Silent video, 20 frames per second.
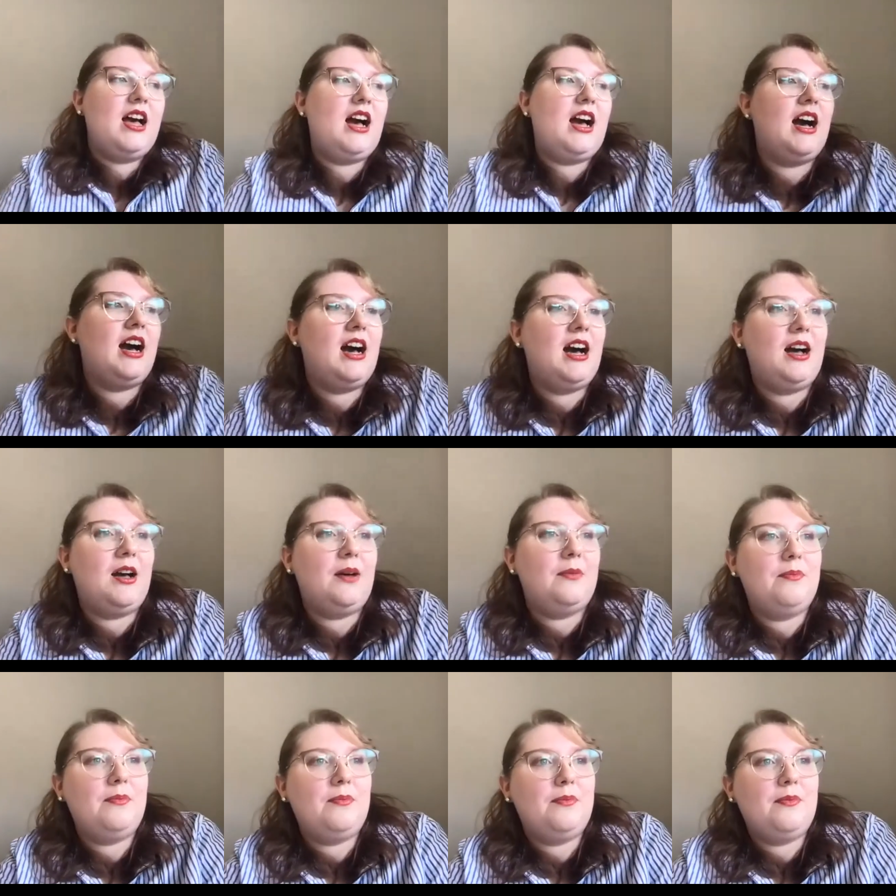
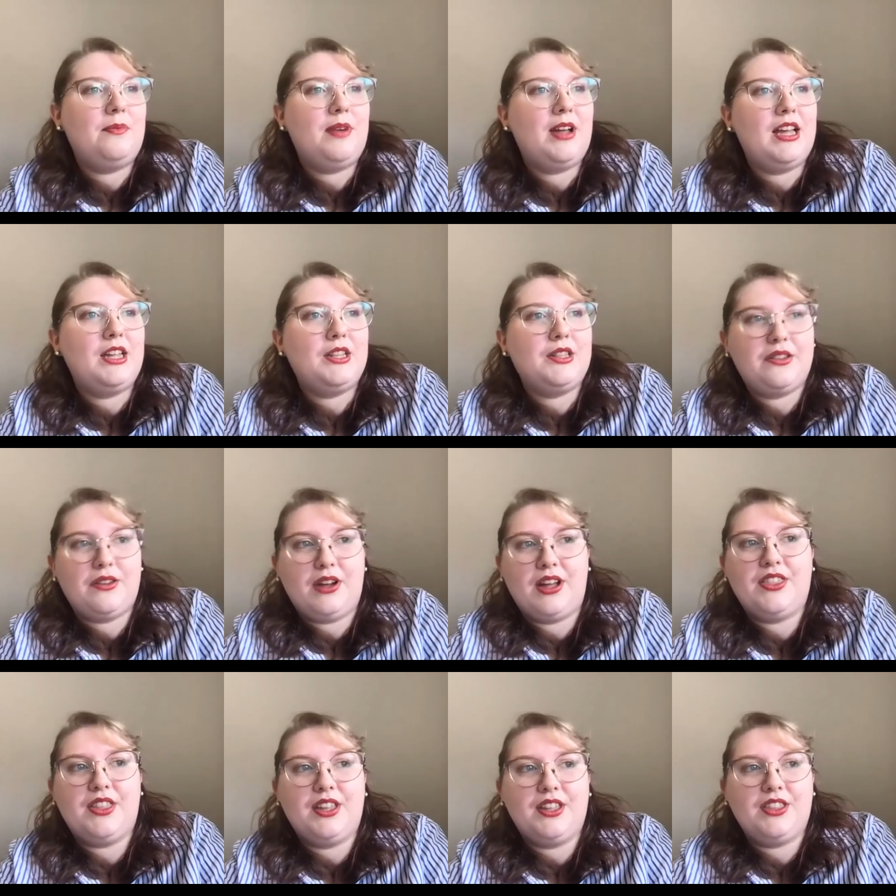Um, and so
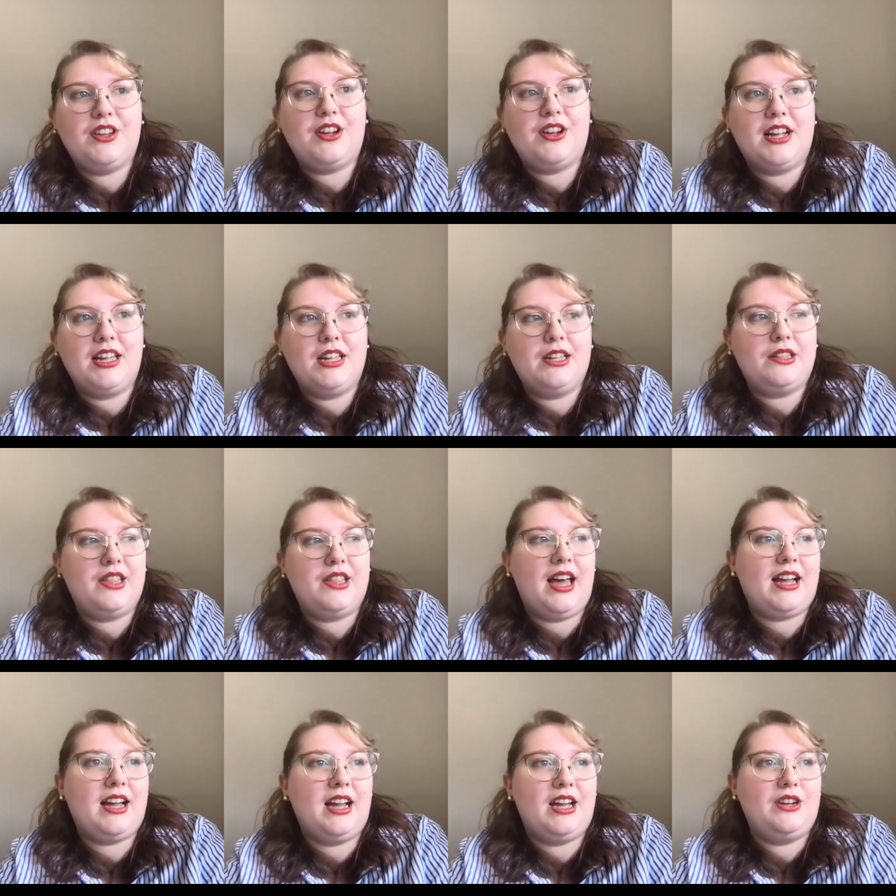I think there is
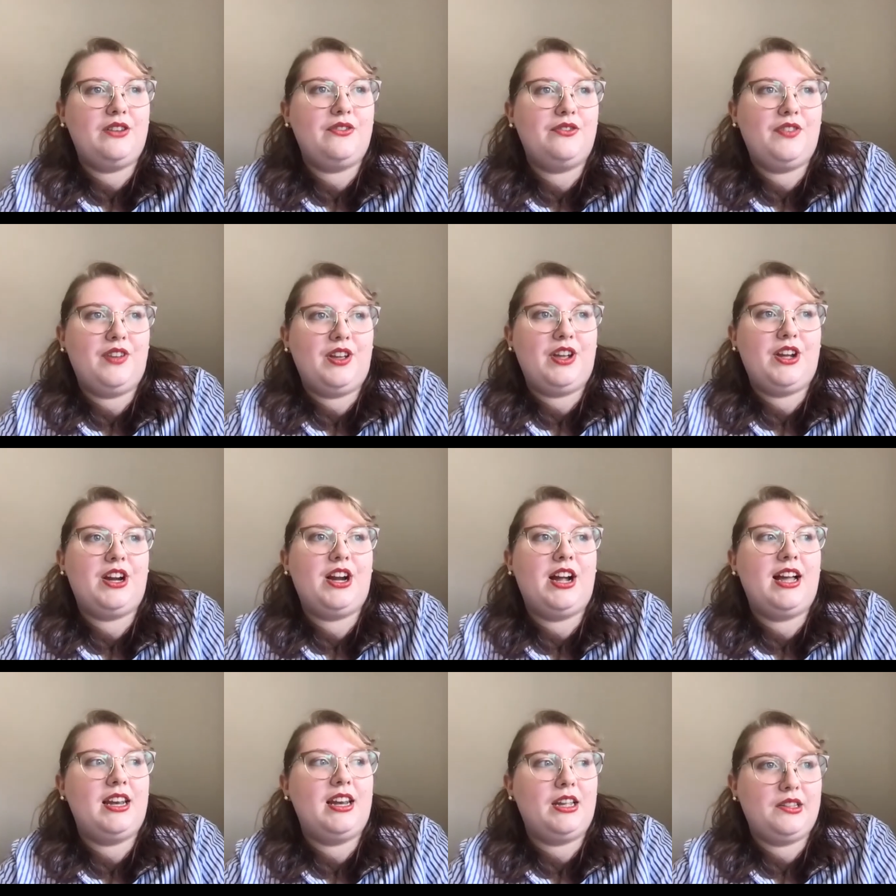that kind of
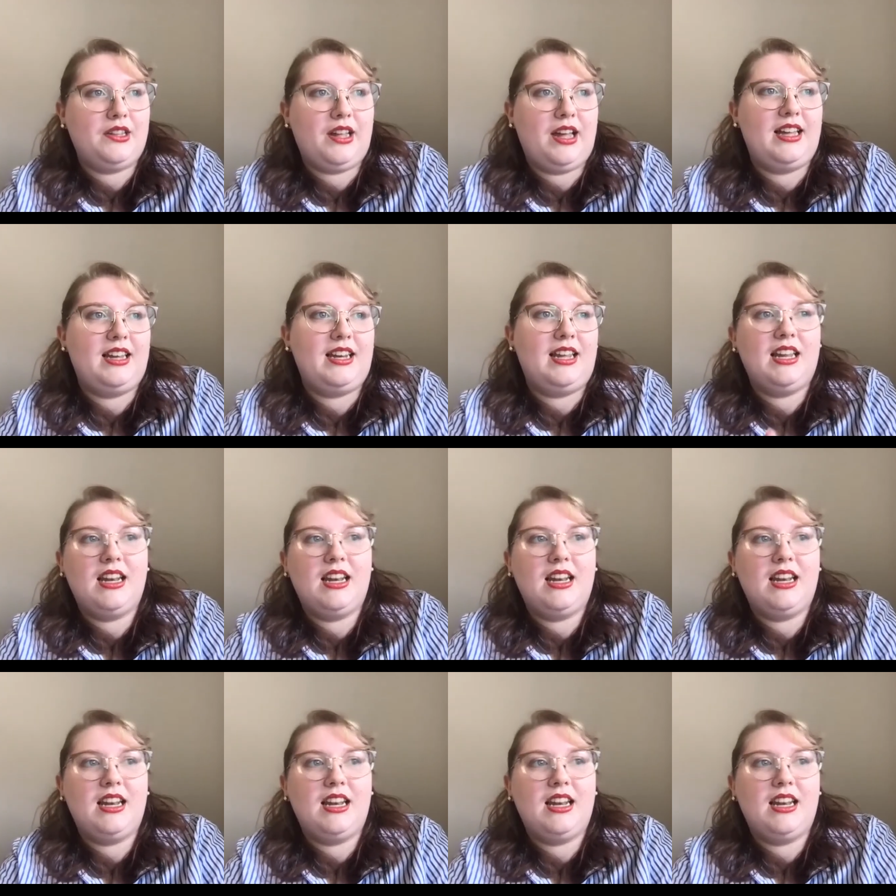fear and anxiety.